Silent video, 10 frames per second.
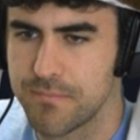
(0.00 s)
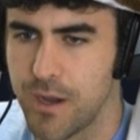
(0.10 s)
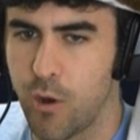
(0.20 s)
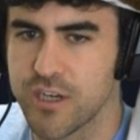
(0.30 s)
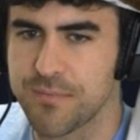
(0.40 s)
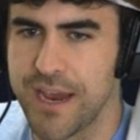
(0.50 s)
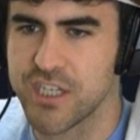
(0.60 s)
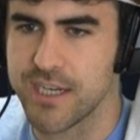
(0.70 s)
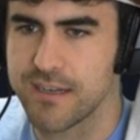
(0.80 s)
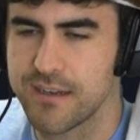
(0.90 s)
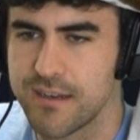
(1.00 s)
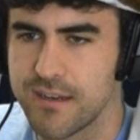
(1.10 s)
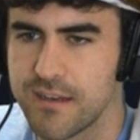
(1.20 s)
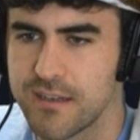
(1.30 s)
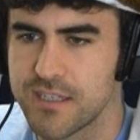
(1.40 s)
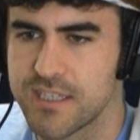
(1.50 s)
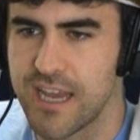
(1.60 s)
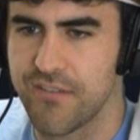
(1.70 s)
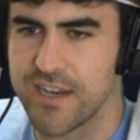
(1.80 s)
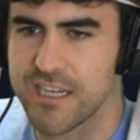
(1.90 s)
Oh, I smashed it.
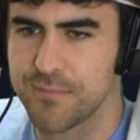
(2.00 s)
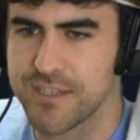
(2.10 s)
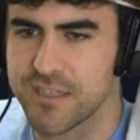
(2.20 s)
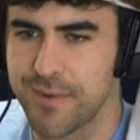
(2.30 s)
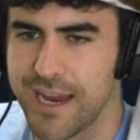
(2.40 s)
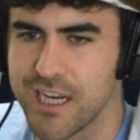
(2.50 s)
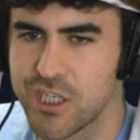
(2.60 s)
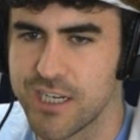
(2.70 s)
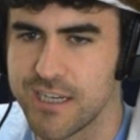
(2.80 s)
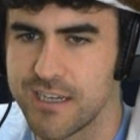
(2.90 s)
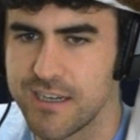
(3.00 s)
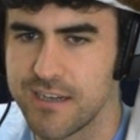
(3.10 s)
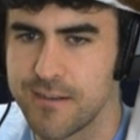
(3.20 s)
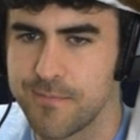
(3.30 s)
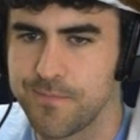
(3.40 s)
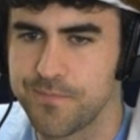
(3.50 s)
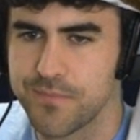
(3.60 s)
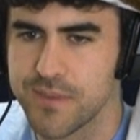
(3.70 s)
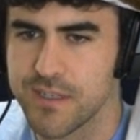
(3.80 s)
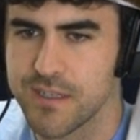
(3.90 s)
Seven has been smashed.
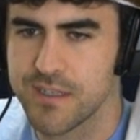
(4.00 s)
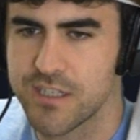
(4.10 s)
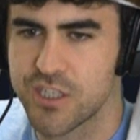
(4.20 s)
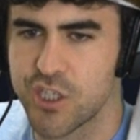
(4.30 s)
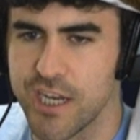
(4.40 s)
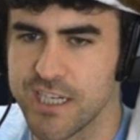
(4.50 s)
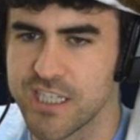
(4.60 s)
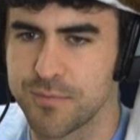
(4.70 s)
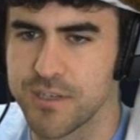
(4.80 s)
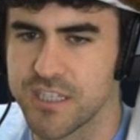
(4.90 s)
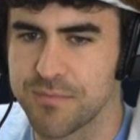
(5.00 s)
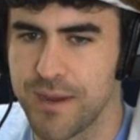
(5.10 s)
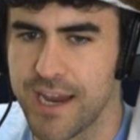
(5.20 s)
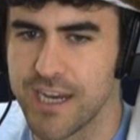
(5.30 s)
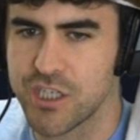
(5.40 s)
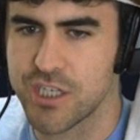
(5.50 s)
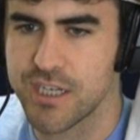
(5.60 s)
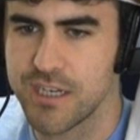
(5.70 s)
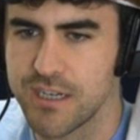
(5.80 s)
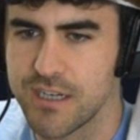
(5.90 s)
Six has been smashed.
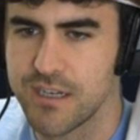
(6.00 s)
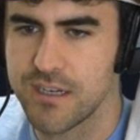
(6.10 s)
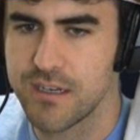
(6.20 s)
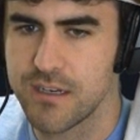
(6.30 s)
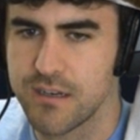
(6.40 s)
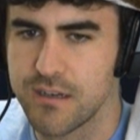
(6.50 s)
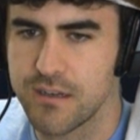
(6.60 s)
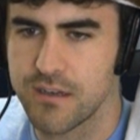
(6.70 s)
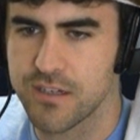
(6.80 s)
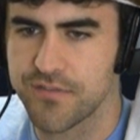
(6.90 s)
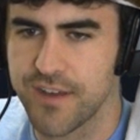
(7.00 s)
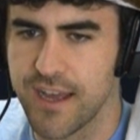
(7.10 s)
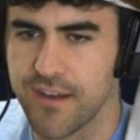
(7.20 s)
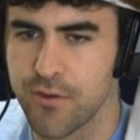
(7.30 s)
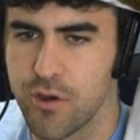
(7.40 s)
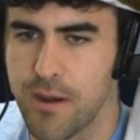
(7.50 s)
There's five.